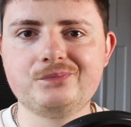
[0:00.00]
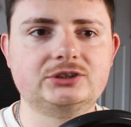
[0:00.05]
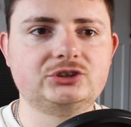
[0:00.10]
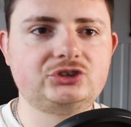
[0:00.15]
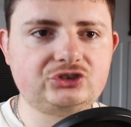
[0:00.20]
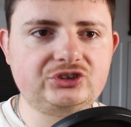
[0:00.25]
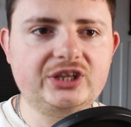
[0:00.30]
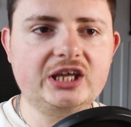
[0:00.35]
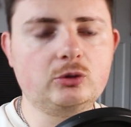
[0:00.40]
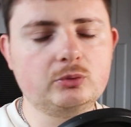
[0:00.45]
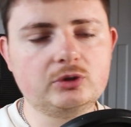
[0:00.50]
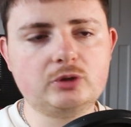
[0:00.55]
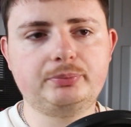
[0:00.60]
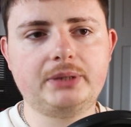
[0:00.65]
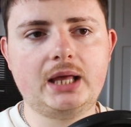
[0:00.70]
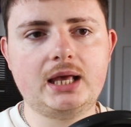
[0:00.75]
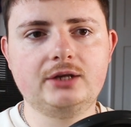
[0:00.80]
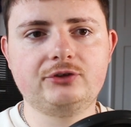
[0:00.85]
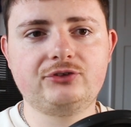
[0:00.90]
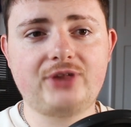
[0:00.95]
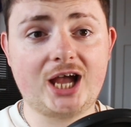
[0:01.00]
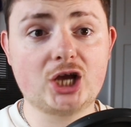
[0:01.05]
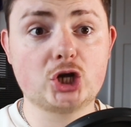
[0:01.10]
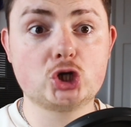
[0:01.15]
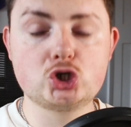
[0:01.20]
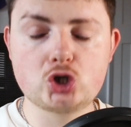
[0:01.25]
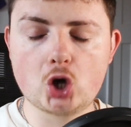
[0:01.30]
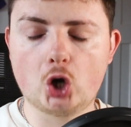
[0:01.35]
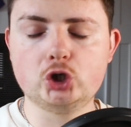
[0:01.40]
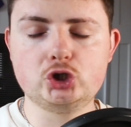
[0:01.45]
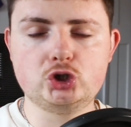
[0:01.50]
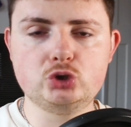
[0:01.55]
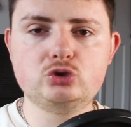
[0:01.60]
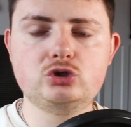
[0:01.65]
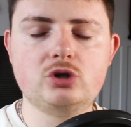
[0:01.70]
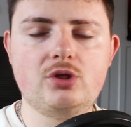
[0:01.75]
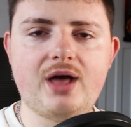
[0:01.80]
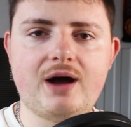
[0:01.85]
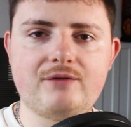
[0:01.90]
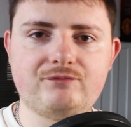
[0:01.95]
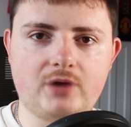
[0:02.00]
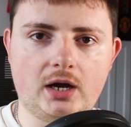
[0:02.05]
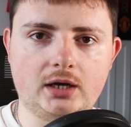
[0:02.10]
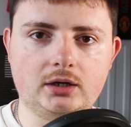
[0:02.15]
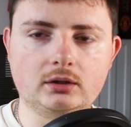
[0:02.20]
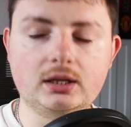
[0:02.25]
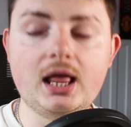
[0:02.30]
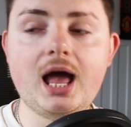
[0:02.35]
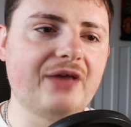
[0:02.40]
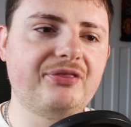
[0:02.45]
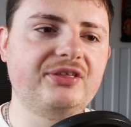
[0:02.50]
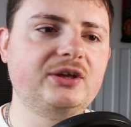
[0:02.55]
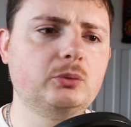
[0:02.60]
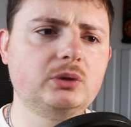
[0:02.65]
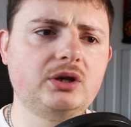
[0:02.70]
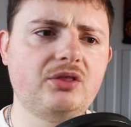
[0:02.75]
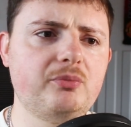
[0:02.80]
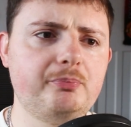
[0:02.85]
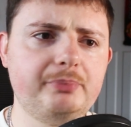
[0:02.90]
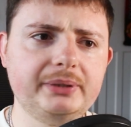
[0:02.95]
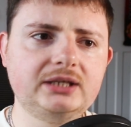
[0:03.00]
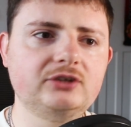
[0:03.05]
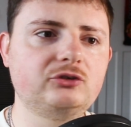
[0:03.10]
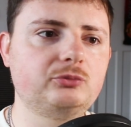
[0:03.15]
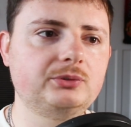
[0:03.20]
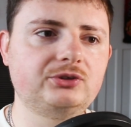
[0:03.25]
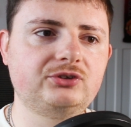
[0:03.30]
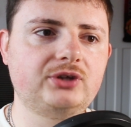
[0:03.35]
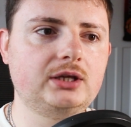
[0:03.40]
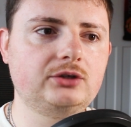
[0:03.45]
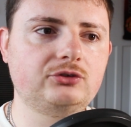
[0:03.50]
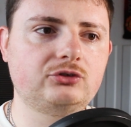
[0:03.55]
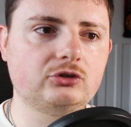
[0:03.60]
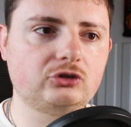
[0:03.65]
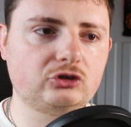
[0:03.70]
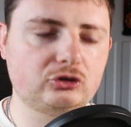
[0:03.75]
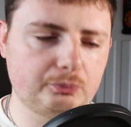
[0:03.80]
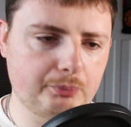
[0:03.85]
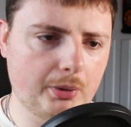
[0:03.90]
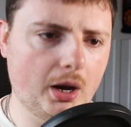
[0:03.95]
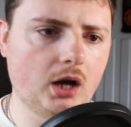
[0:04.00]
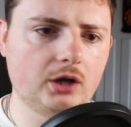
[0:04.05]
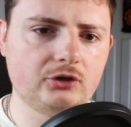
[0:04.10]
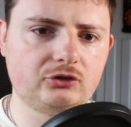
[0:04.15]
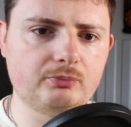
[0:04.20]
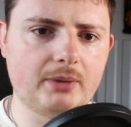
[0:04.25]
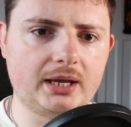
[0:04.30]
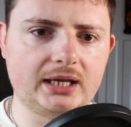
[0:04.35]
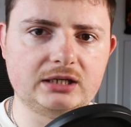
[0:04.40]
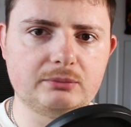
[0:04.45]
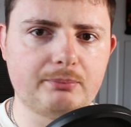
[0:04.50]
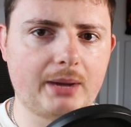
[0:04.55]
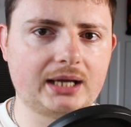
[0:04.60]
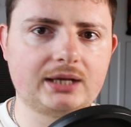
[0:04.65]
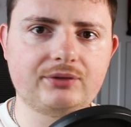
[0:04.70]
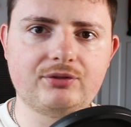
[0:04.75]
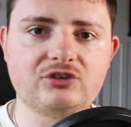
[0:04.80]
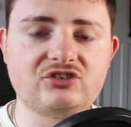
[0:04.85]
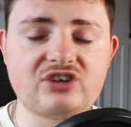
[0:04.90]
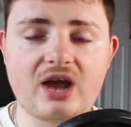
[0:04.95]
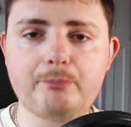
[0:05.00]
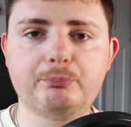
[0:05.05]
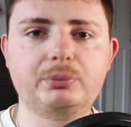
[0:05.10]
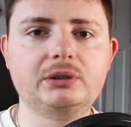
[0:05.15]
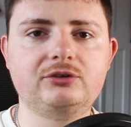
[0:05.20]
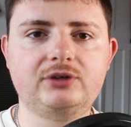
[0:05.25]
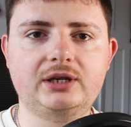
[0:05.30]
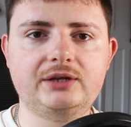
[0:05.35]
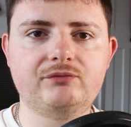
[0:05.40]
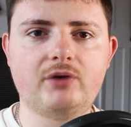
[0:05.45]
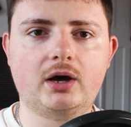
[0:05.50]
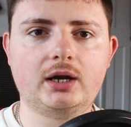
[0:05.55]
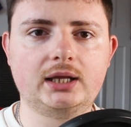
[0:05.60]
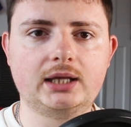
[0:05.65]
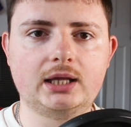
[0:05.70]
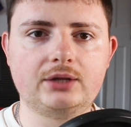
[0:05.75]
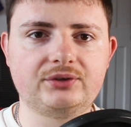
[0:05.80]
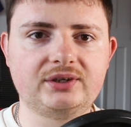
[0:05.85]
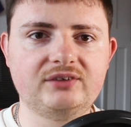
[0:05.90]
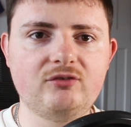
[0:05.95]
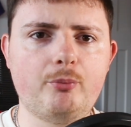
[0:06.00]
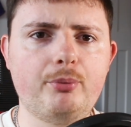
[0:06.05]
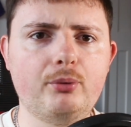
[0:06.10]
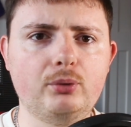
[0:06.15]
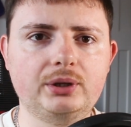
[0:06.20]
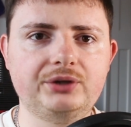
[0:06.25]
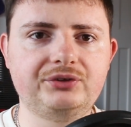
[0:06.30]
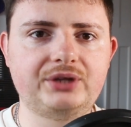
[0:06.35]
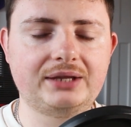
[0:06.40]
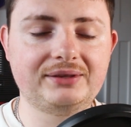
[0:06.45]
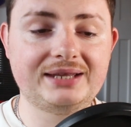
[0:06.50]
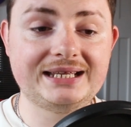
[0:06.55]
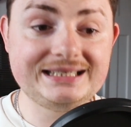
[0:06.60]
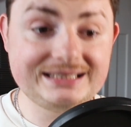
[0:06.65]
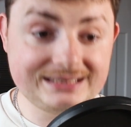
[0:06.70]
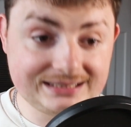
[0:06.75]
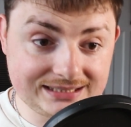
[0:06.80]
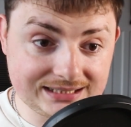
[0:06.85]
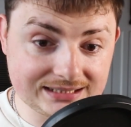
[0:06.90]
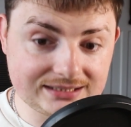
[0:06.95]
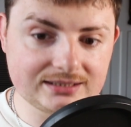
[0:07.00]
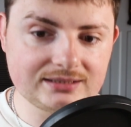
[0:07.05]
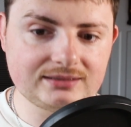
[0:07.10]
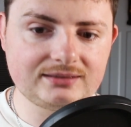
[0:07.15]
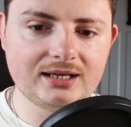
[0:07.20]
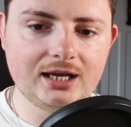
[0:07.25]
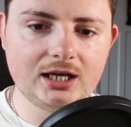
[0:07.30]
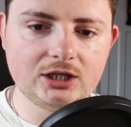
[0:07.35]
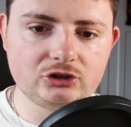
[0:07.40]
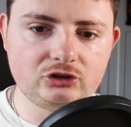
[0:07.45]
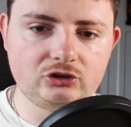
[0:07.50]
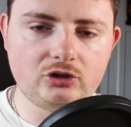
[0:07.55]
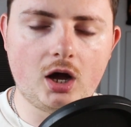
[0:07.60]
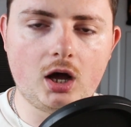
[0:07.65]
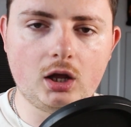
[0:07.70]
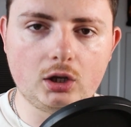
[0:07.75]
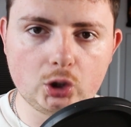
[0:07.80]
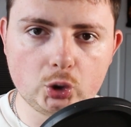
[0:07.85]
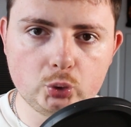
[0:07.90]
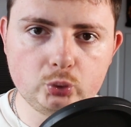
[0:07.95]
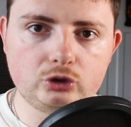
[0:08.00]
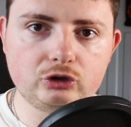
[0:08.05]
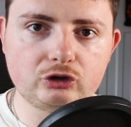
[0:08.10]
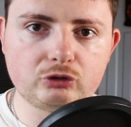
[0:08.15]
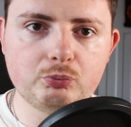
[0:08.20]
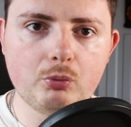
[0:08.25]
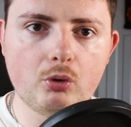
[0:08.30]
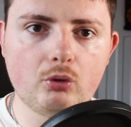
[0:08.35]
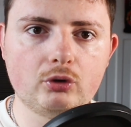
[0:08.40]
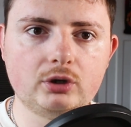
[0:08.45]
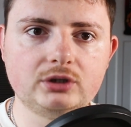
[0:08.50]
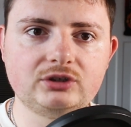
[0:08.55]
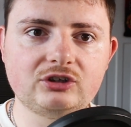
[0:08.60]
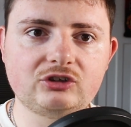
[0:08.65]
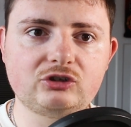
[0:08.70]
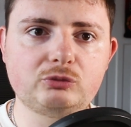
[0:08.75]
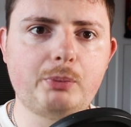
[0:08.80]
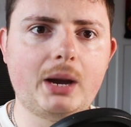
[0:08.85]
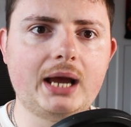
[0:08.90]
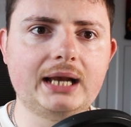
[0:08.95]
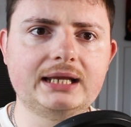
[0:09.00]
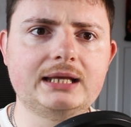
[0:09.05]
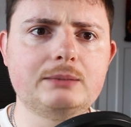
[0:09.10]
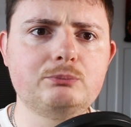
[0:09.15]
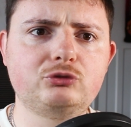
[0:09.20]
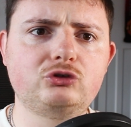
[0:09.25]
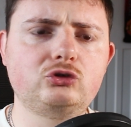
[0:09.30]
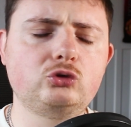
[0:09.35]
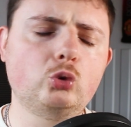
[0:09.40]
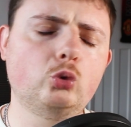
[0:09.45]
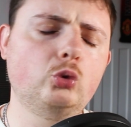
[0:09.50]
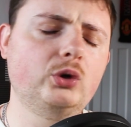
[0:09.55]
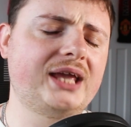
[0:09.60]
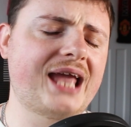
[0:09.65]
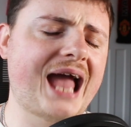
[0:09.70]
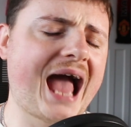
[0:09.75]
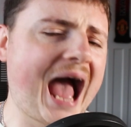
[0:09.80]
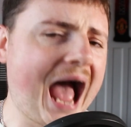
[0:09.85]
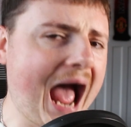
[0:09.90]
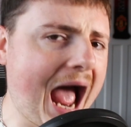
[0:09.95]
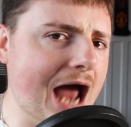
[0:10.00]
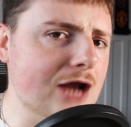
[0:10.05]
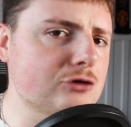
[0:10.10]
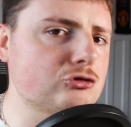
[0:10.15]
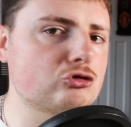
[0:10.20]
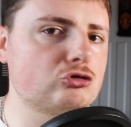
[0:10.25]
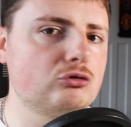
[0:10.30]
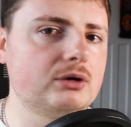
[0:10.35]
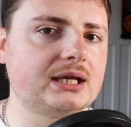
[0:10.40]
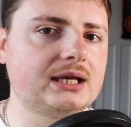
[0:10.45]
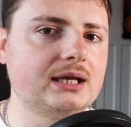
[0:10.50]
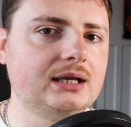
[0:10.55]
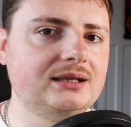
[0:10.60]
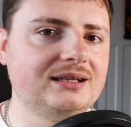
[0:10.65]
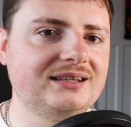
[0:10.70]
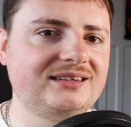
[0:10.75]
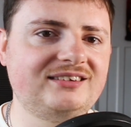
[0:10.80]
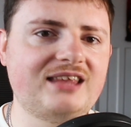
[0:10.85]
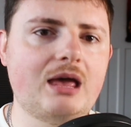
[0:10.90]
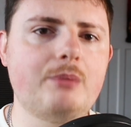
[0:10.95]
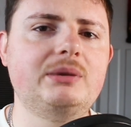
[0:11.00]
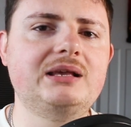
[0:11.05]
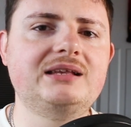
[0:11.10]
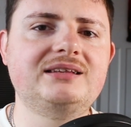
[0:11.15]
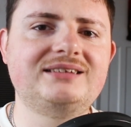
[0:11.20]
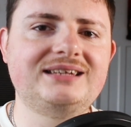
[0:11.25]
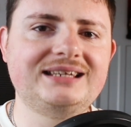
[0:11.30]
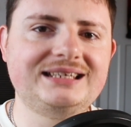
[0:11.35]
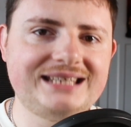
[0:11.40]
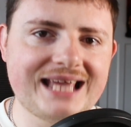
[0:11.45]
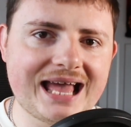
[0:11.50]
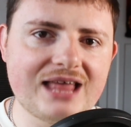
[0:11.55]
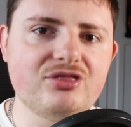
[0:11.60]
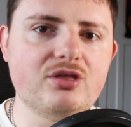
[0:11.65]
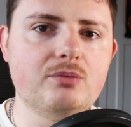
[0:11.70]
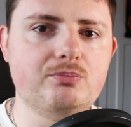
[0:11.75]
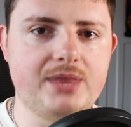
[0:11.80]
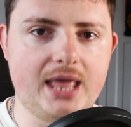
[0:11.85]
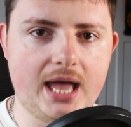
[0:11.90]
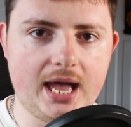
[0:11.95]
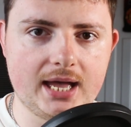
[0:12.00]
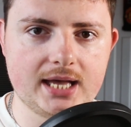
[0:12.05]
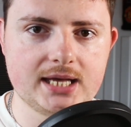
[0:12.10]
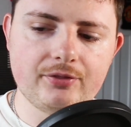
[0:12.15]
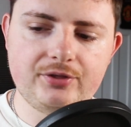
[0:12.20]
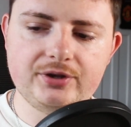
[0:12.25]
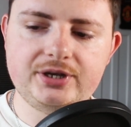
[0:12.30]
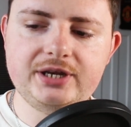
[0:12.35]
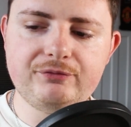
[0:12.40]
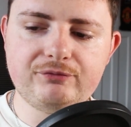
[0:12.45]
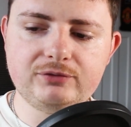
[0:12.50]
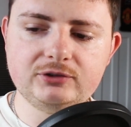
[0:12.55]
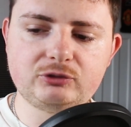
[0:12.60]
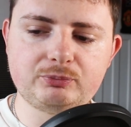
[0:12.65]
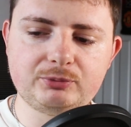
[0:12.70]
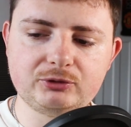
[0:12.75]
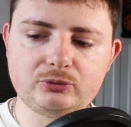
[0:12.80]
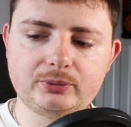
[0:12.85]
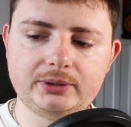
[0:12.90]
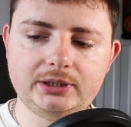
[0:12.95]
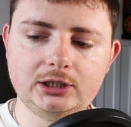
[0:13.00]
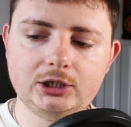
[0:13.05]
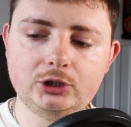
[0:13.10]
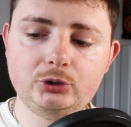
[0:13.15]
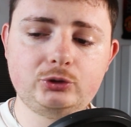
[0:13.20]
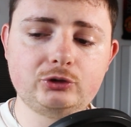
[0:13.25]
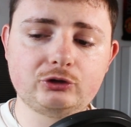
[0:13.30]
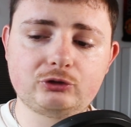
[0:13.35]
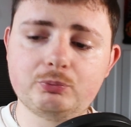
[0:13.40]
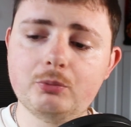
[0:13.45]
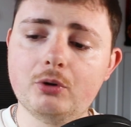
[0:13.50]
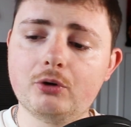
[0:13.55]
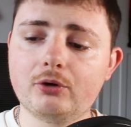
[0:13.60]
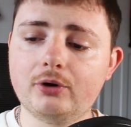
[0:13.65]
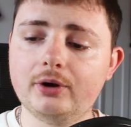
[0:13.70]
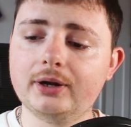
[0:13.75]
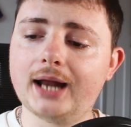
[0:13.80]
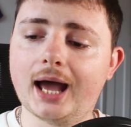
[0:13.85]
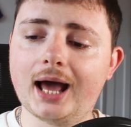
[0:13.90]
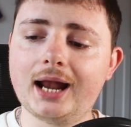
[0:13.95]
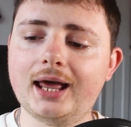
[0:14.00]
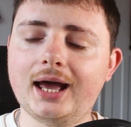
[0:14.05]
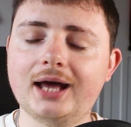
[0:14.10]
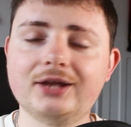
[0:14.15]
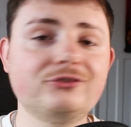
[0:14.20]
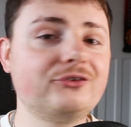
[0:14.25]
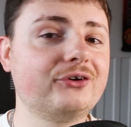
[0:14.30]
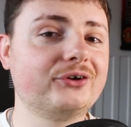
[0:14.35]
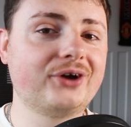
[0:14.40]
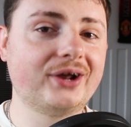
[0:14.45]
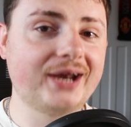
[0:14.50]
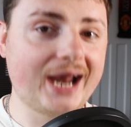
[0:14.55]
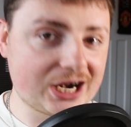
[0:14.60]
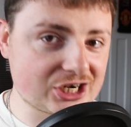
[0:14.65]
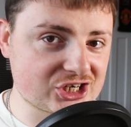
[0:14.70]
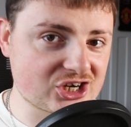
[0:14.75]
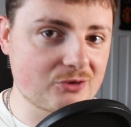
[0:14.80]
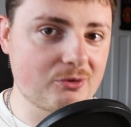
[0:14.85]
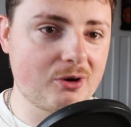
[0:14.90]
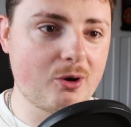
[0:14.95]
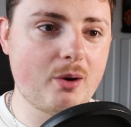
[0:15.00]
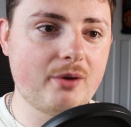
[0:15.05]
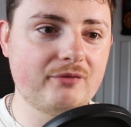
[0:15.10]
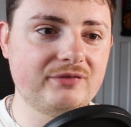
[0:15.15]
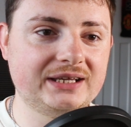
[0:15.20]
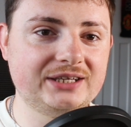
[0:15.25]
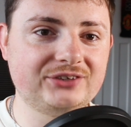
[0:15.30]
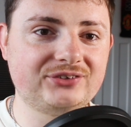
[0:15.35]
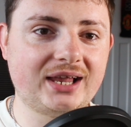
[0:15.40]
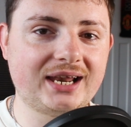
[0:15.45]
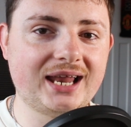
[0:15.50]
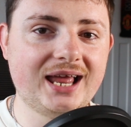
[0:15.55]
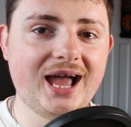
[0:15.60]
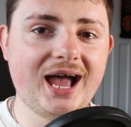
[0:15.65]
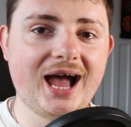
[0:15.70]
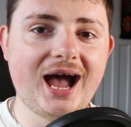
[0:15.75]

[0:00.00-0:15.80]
Stick with the players that got you to that final. I think one of the biggest mistakes Spurs made back in the Champions League final against Liverpool is that they didn't start Lucas Moura despite him scoring a hat-trick in the semis to get them there. The difference between Lucas Moura and Alejandro Garnacho, however, is that